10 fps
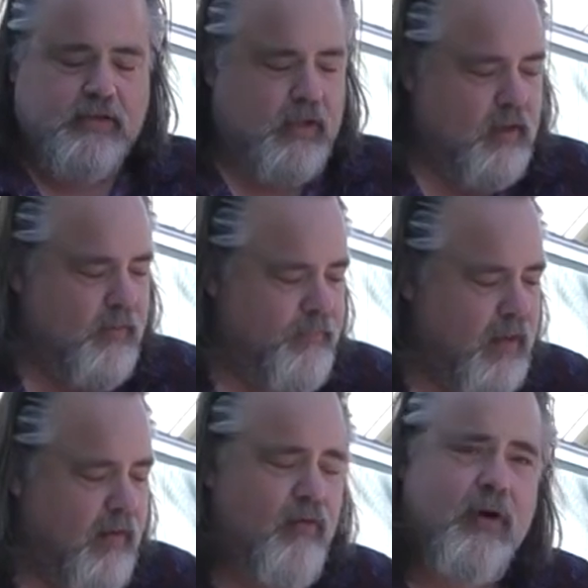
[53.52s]
So
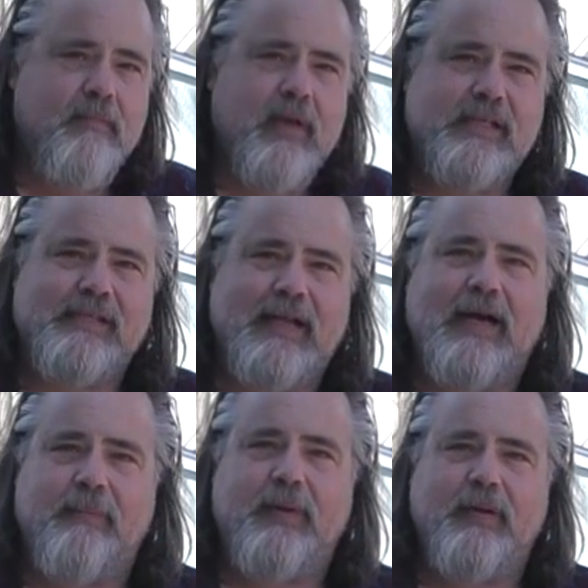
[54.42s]
I've already mixed it
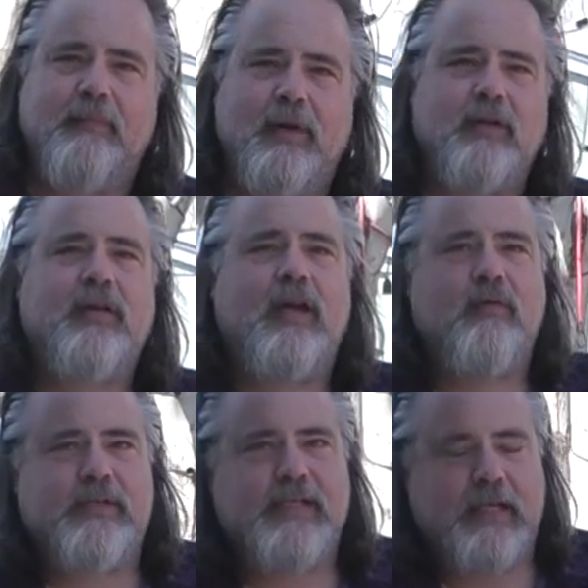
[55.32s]
up, but I'll tell
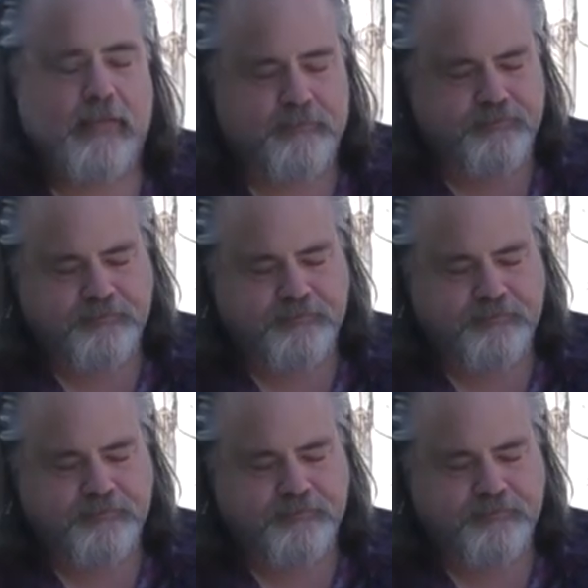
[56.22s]
you what's in it.